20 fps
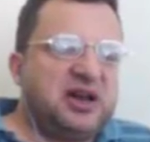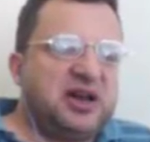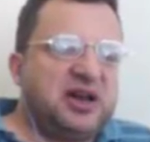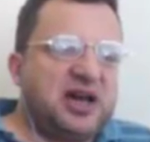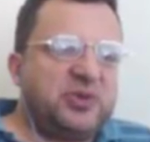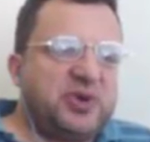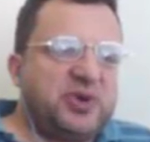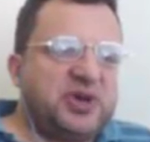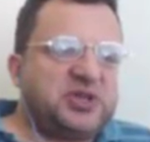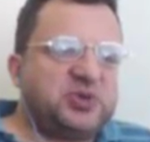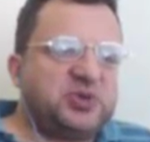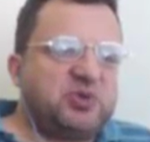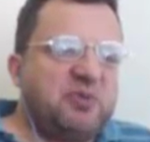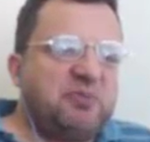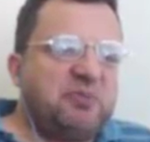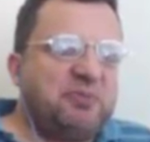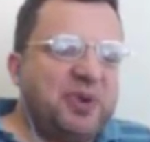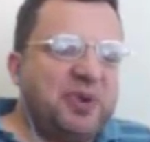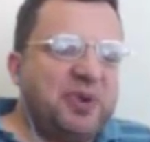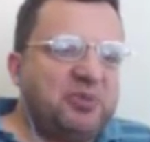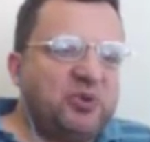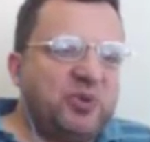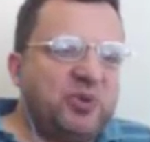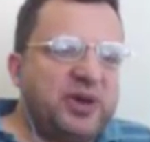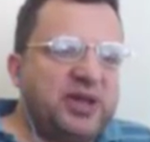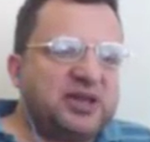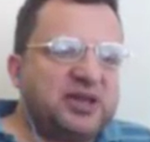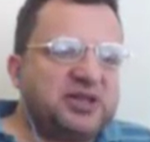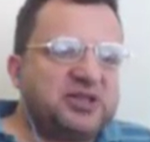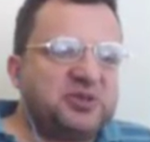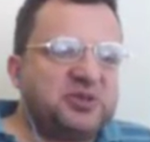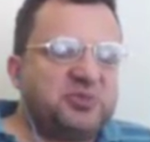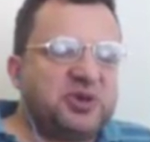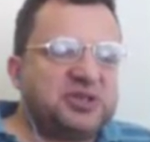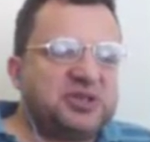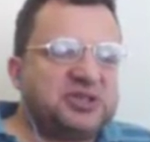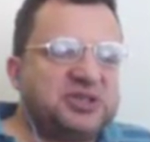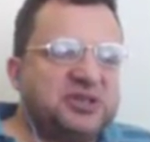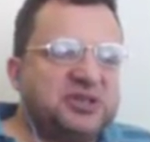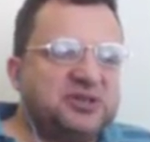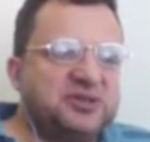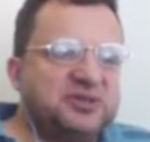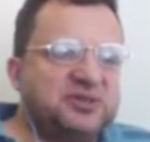Otherwise, we're a bubble waiting to burst.